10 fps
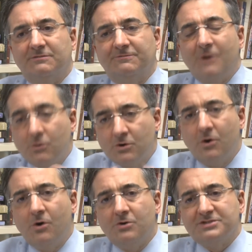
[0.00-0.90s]
phone
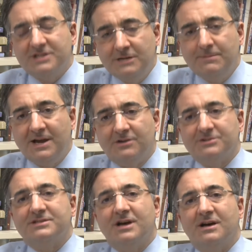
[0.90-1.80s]
calls and
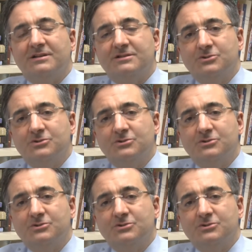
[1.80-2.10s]
emails, uh,